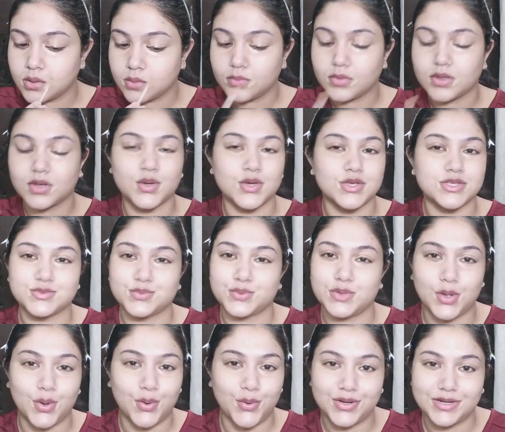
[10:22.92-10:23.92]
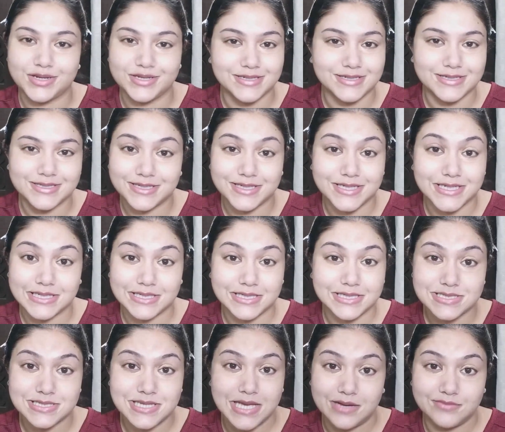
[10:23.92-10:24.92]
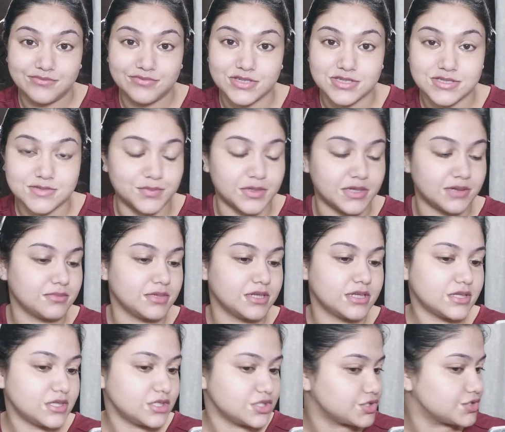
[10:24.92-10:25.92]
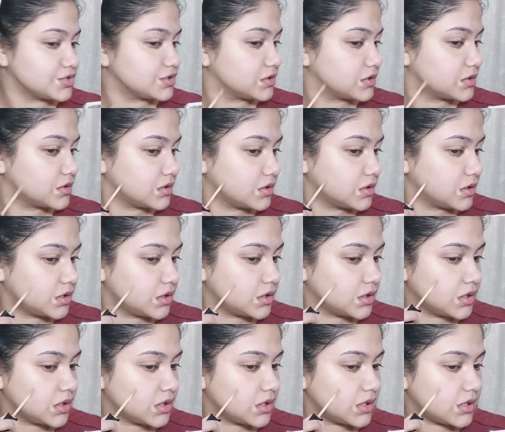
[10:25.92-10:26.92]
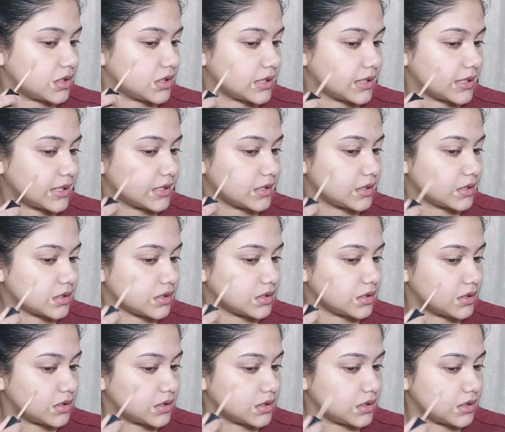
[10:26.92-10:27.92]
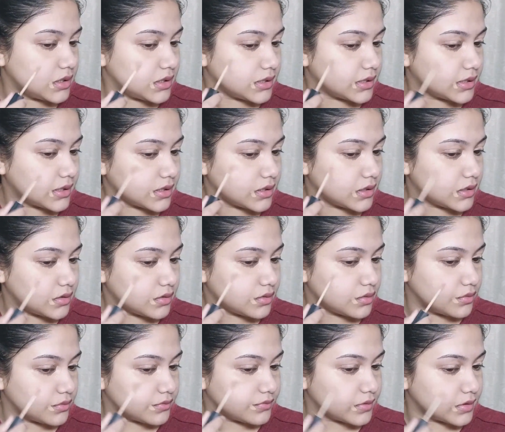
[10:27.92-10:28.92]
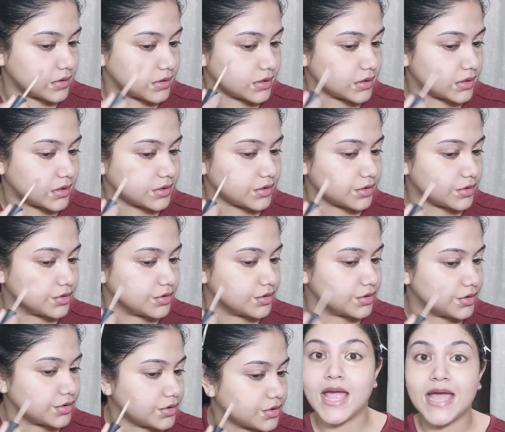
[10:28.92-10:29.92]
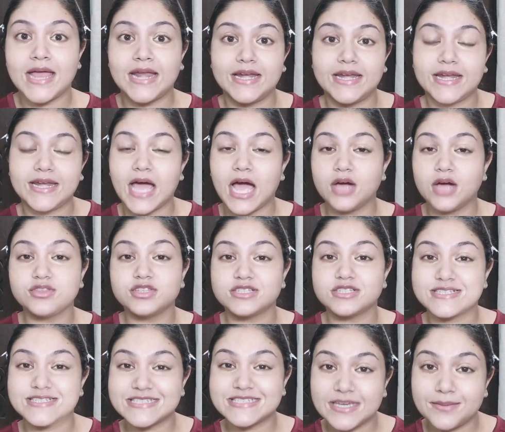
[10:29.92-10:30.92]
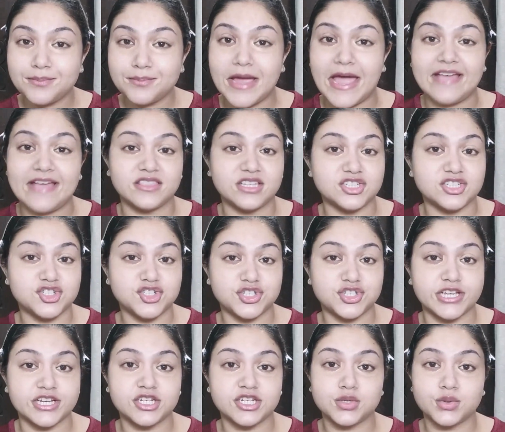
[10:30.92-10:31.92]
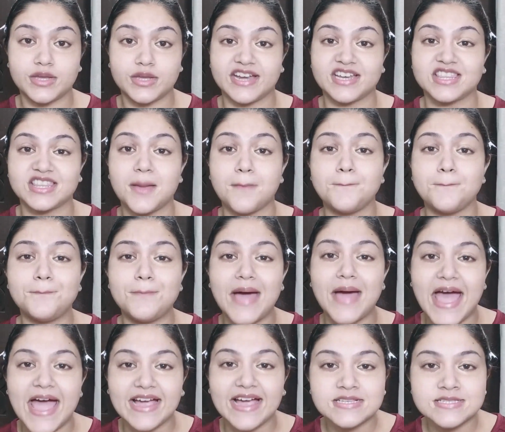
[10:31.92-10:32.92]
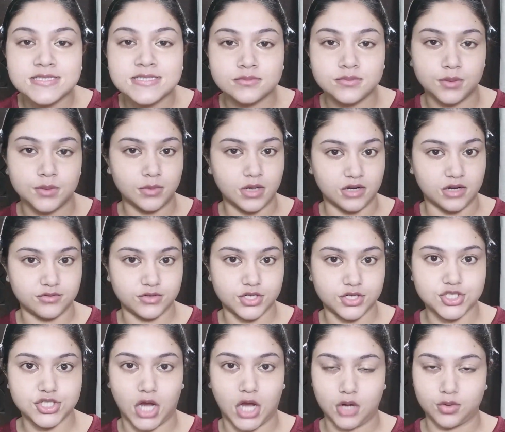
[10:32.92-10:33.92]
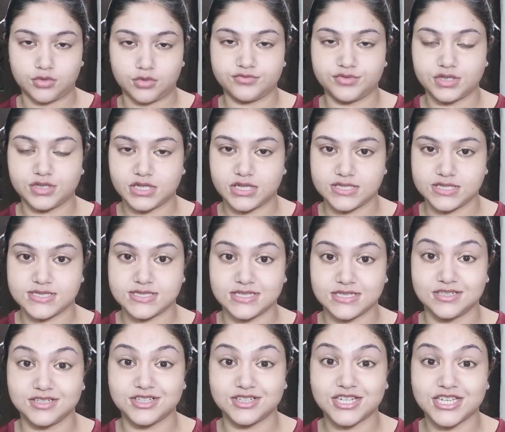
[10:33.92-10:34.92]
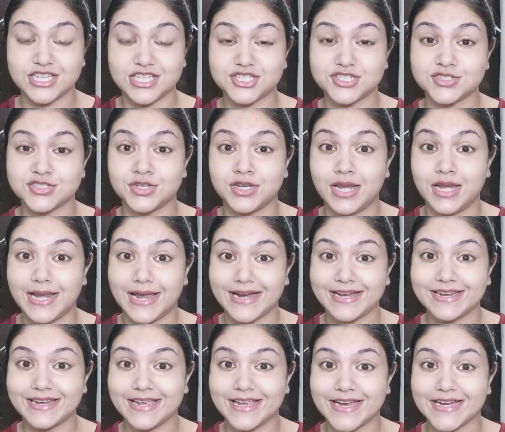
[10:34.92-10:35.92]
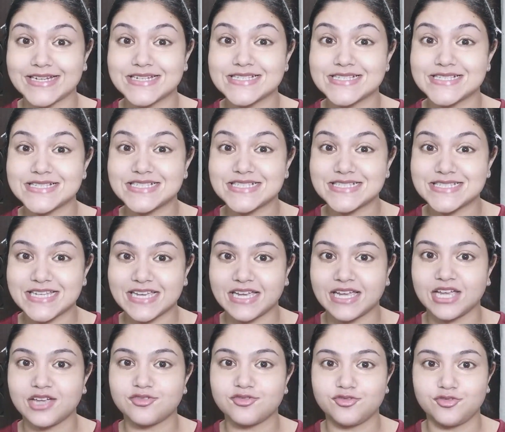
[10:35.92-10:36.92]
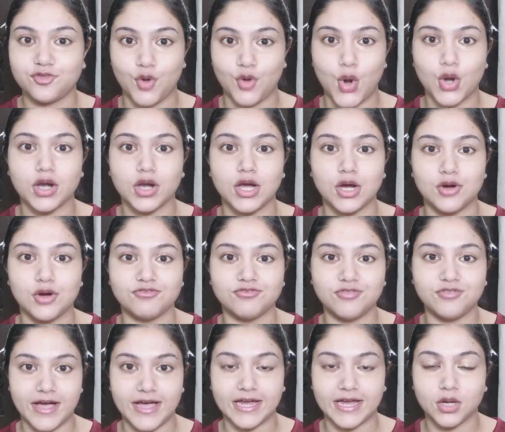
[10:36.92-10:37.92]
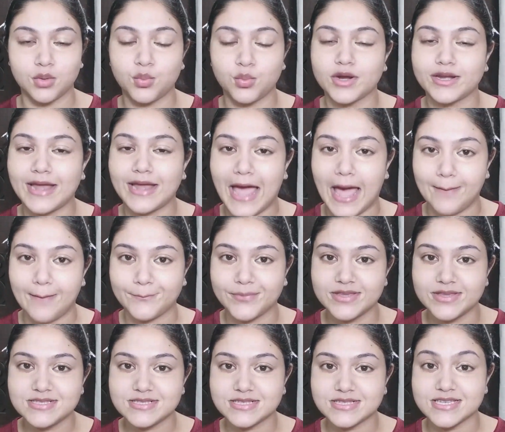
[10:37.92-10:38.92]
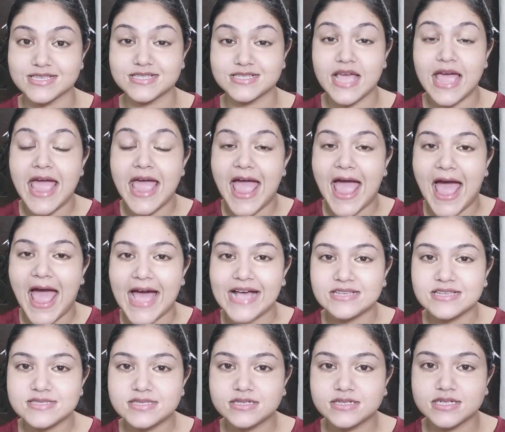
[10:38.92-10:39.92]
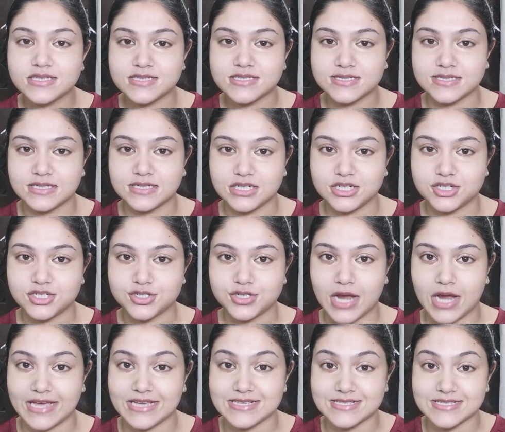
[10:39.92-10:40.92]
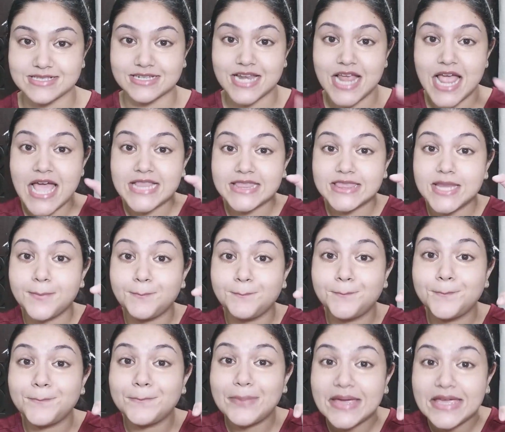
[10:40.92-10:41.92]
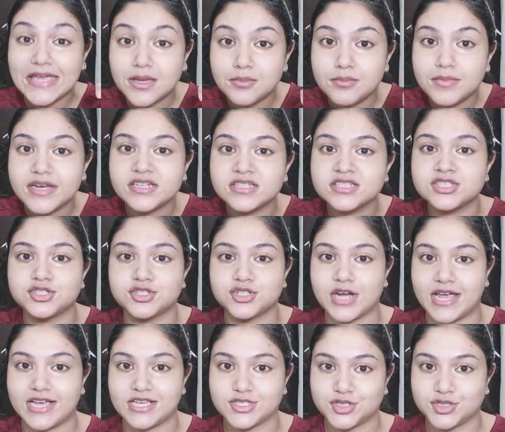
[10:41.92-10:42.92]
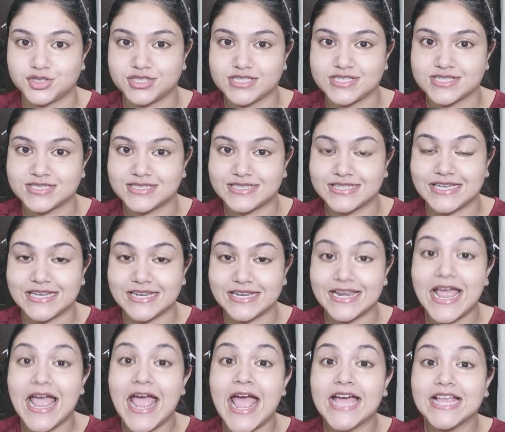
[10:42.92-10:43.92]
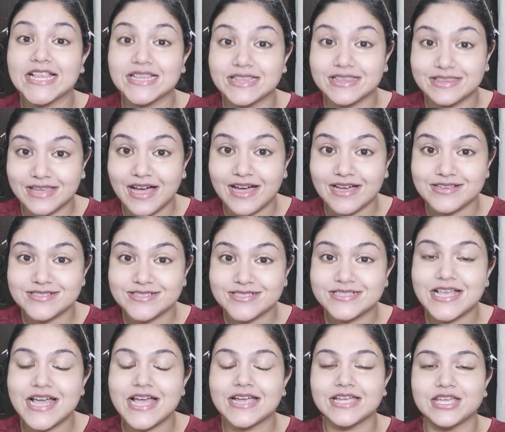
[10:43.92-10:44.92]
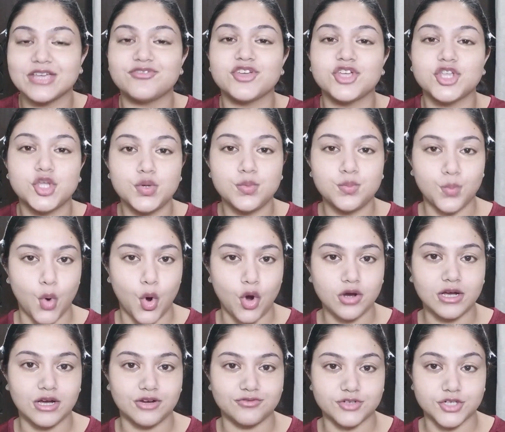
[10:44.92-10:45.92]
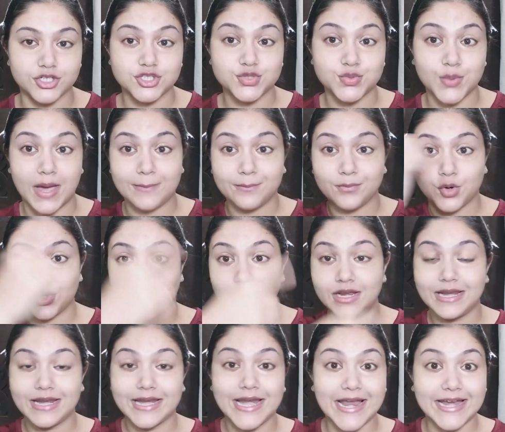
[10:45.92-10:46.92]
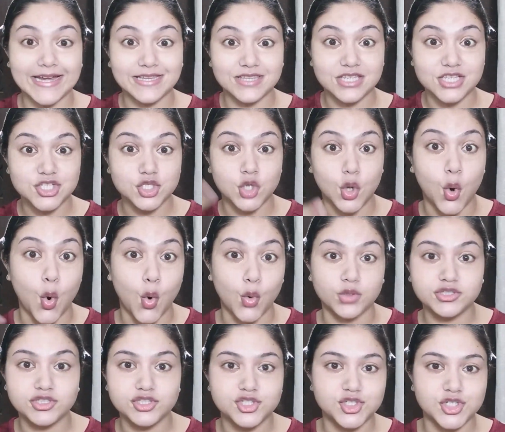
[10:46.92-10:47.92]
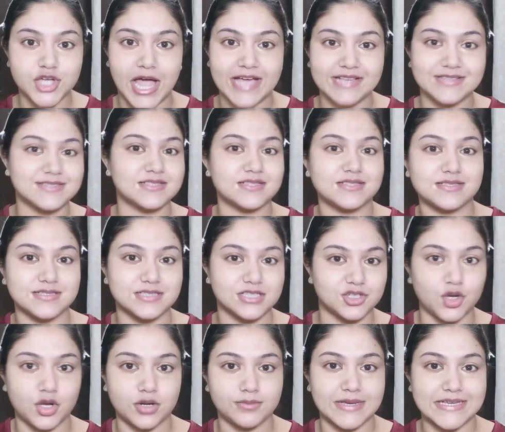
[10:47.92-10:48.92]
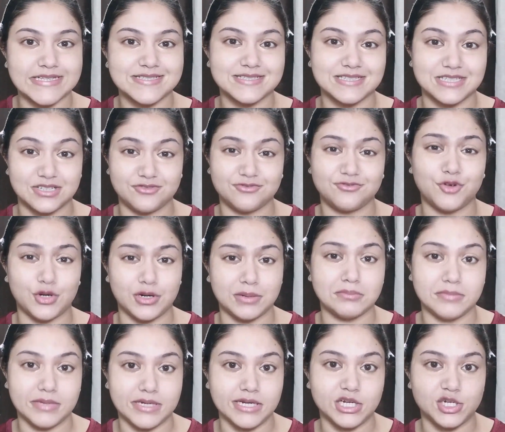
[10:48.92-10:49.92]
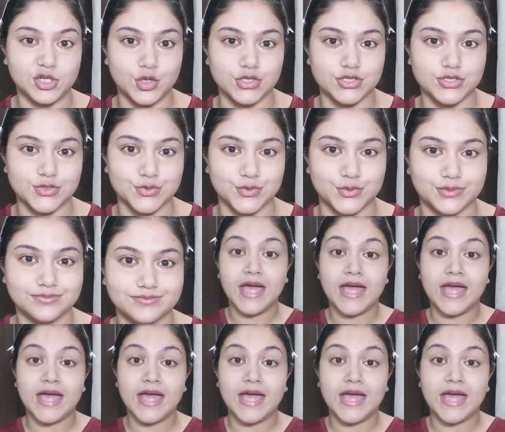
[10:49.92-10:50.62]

because we all Indian ladies have this pigmentation, and a little over here. Now the tip and the trick to get the maximum coverage out of the concealer is to let it stay for a while. What happens is, as the concealer dries in, the pigment dries on the skin, thus giving you more coverage. So I'm gonna let this whole jazz sit on my skin for a minute or so.